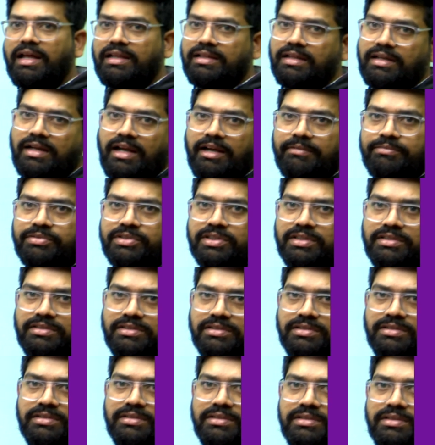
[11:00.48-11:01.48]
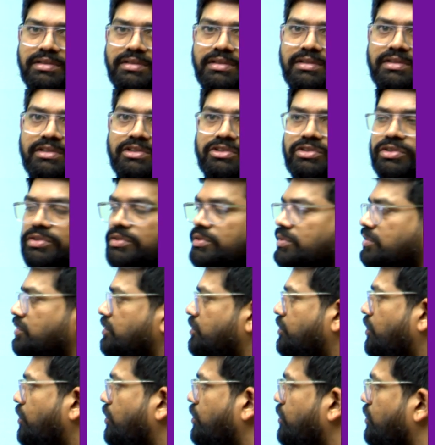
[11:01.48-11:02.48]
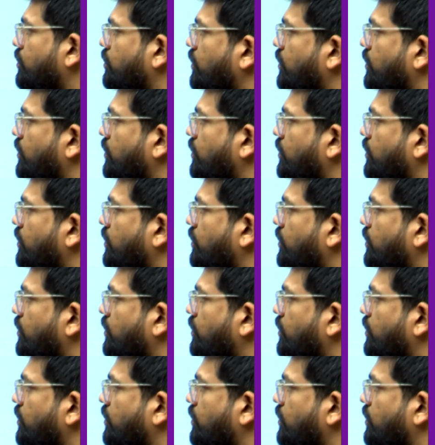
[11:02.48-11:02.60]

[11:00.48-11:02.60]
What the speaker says: other options. So, do not